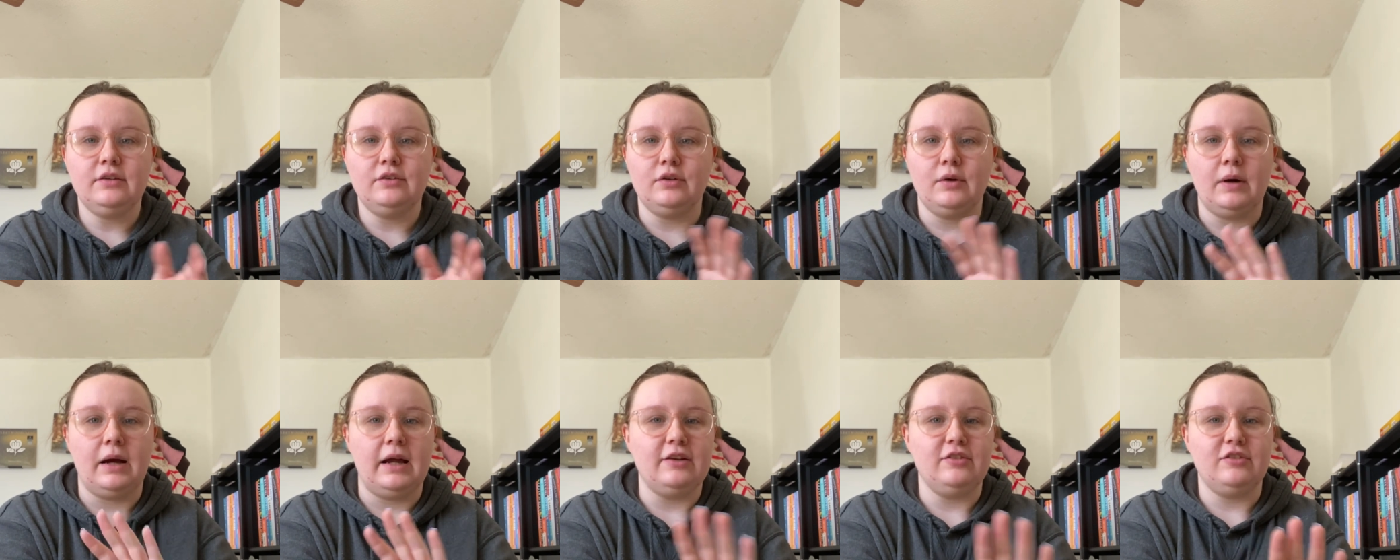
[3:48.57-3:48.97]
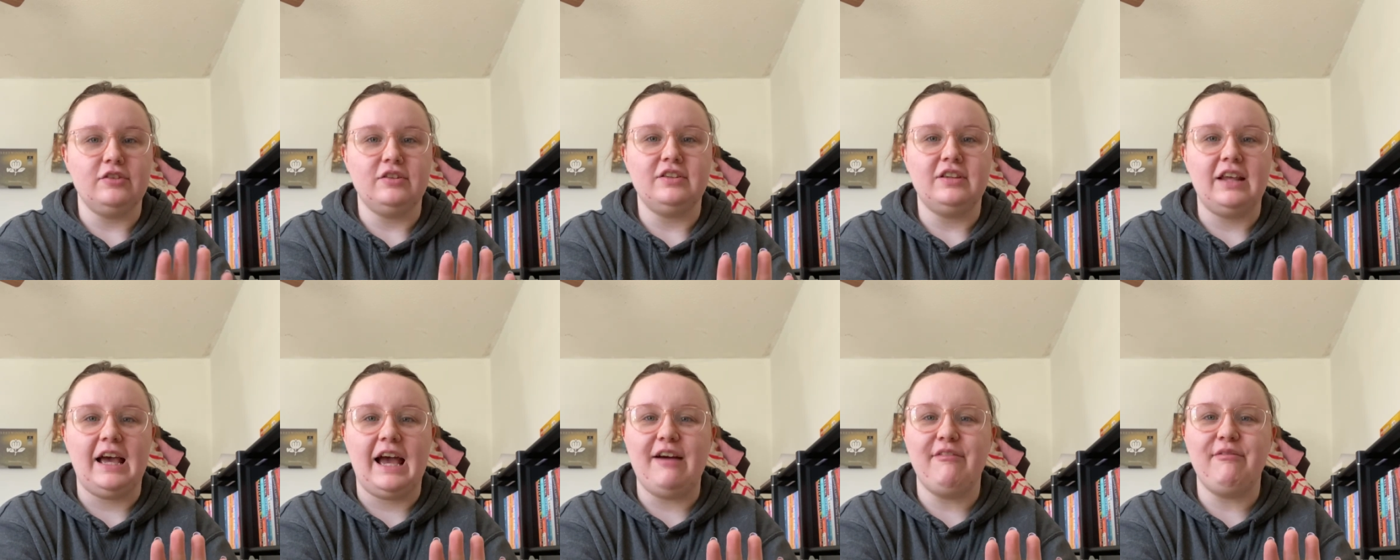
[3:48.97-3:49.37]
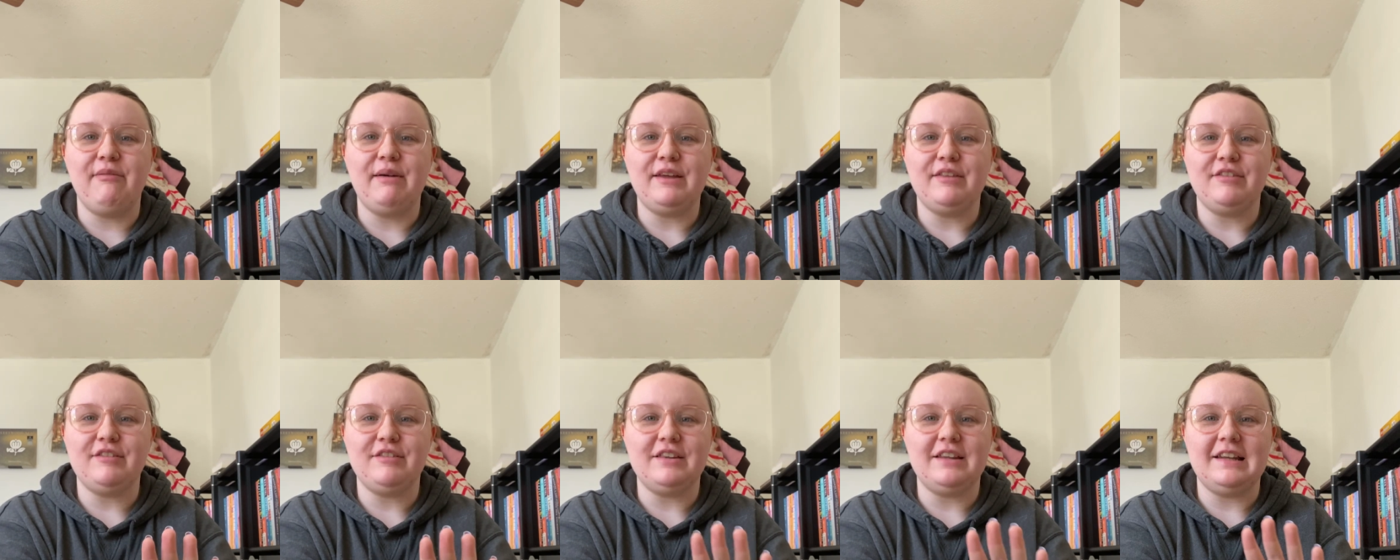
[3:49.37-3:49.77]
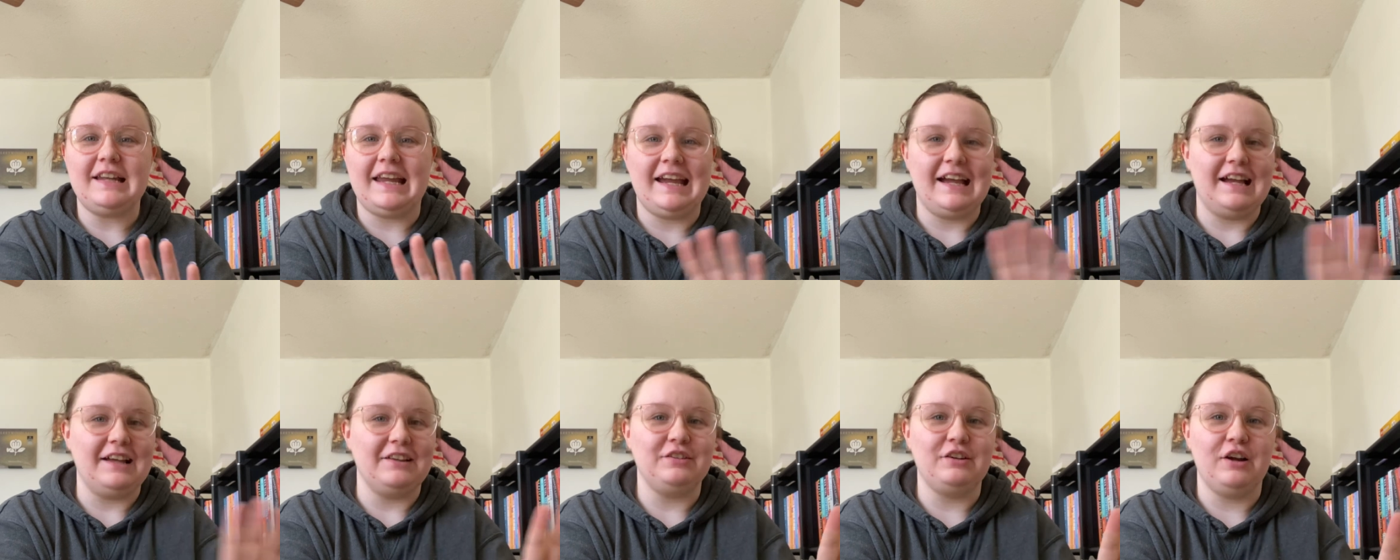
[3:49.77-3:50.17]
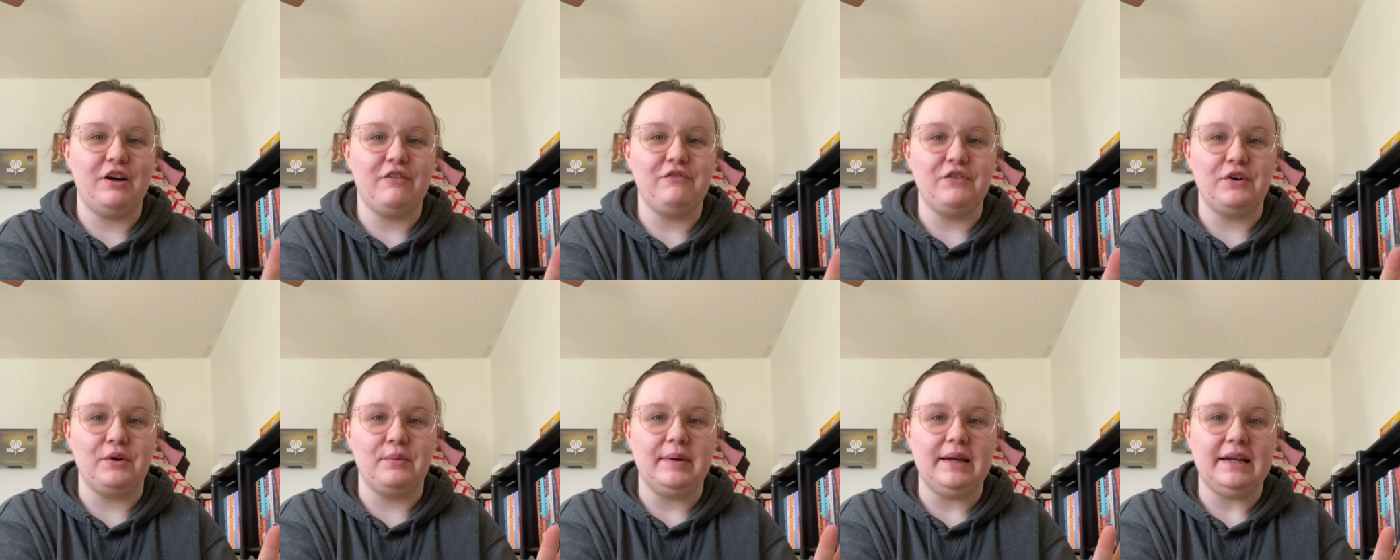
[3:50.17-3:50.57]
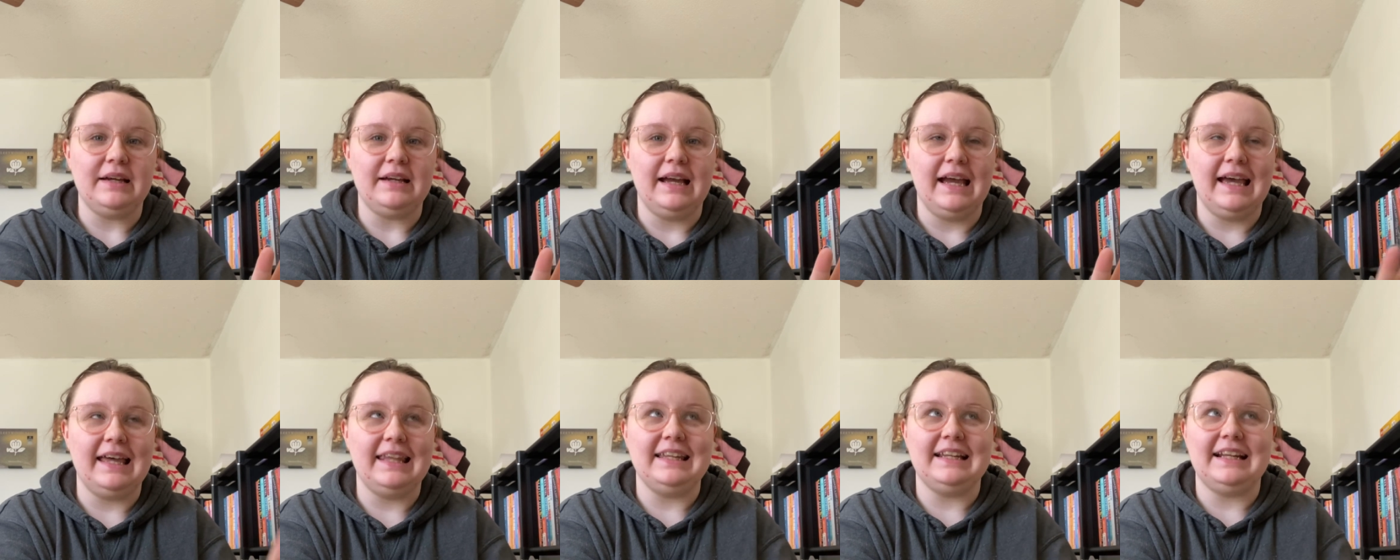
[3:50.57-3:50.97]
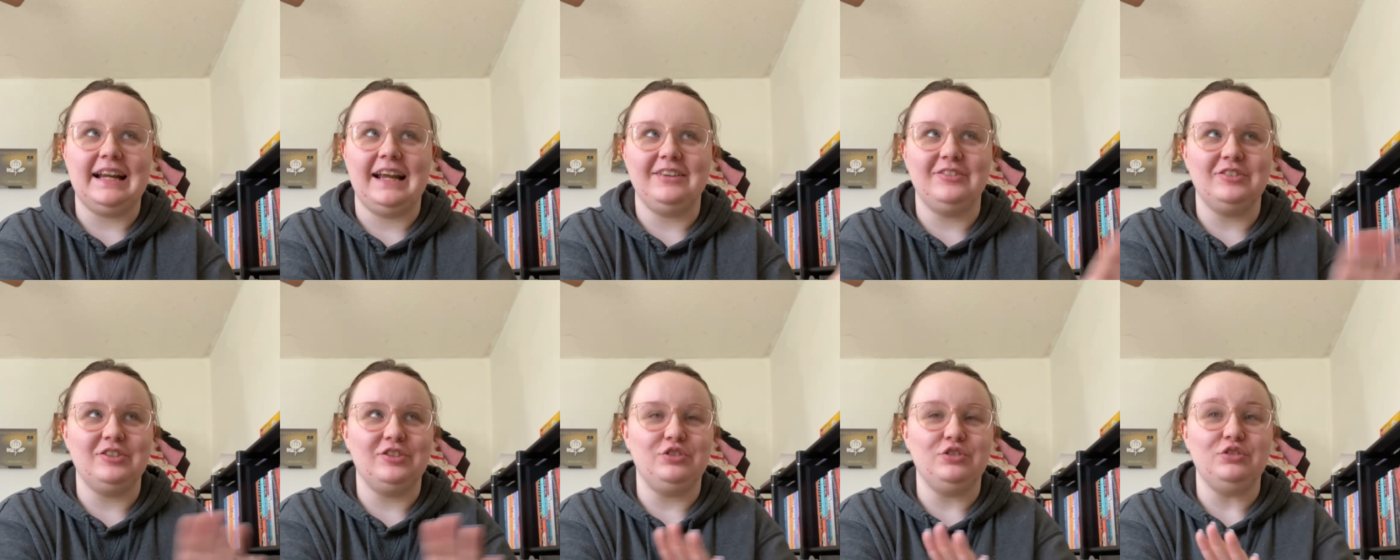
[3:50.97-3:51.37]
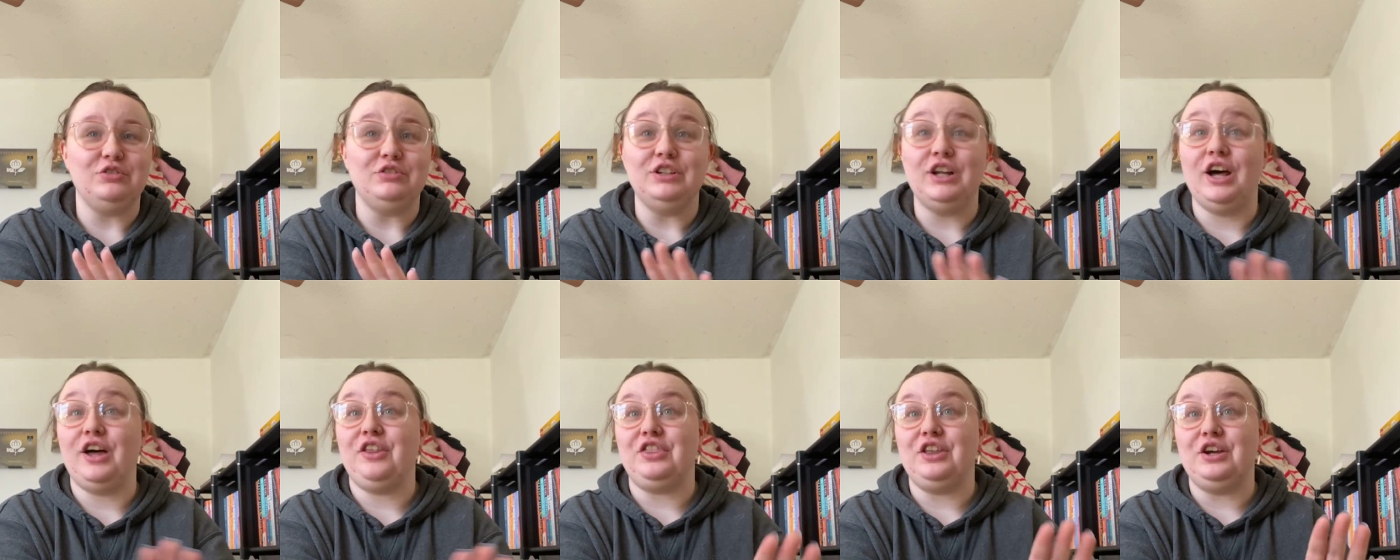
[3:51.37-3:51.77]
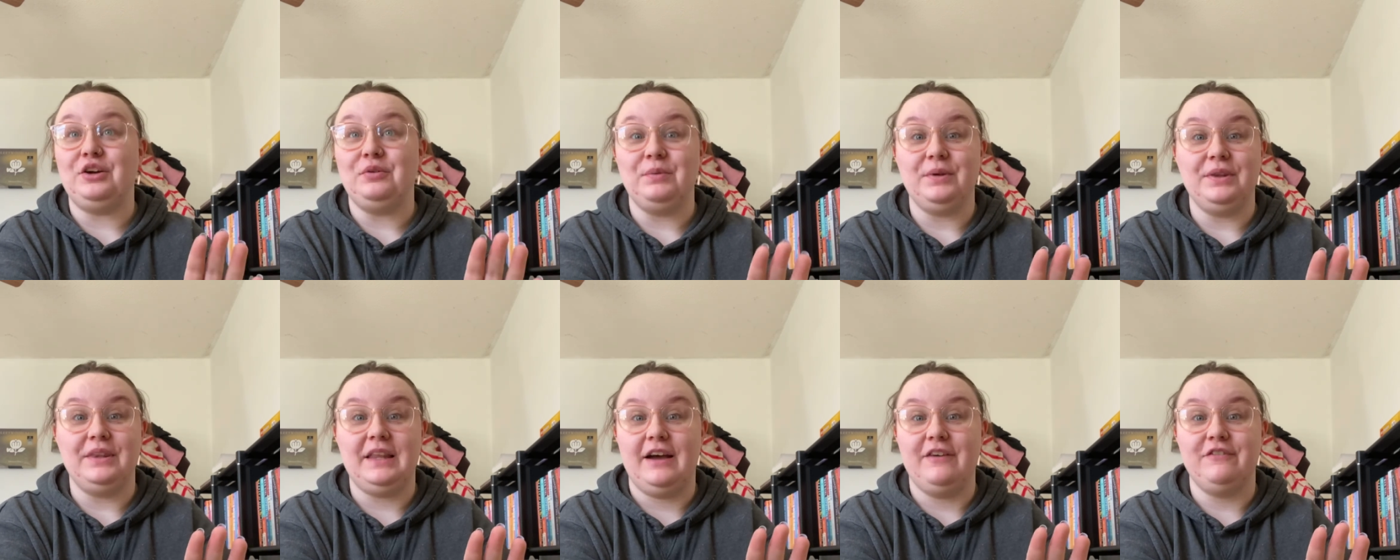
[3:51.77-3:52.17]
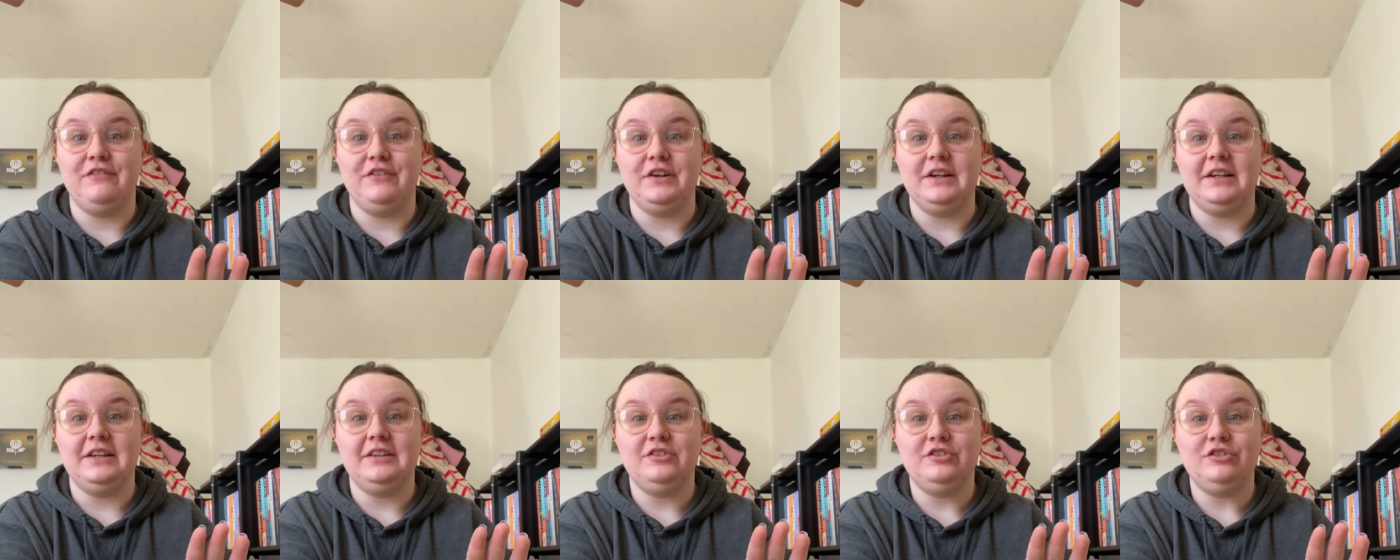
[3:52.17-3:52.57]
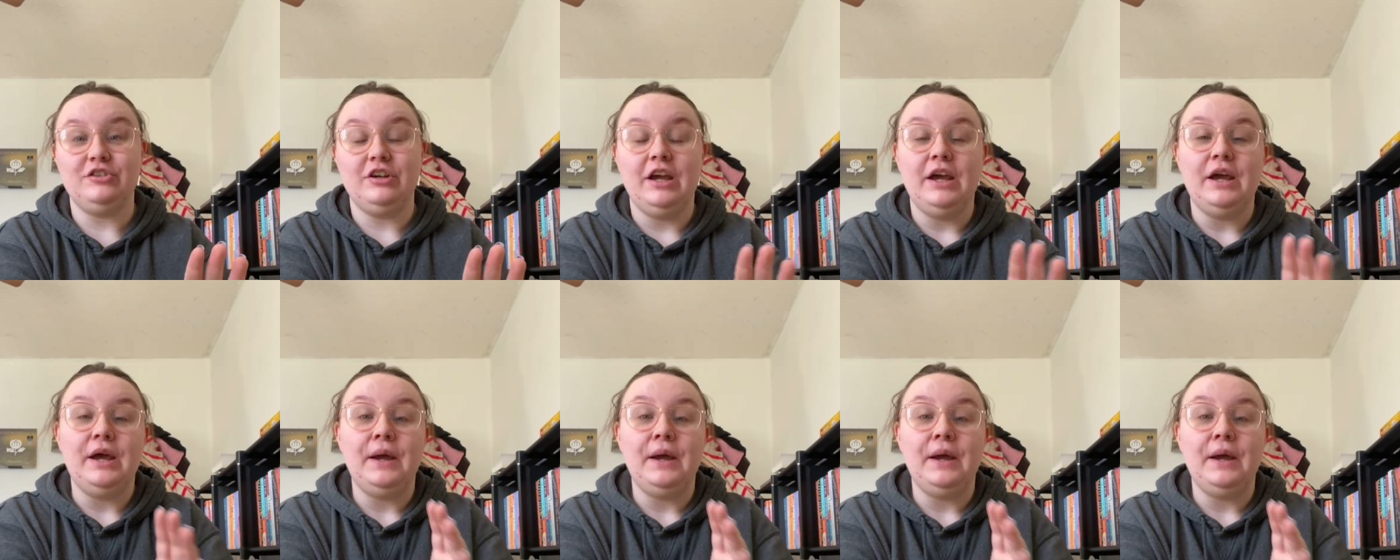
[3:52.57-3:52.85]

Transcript: so I just halfway through the day I stop filming and then I just do nothing with that footage.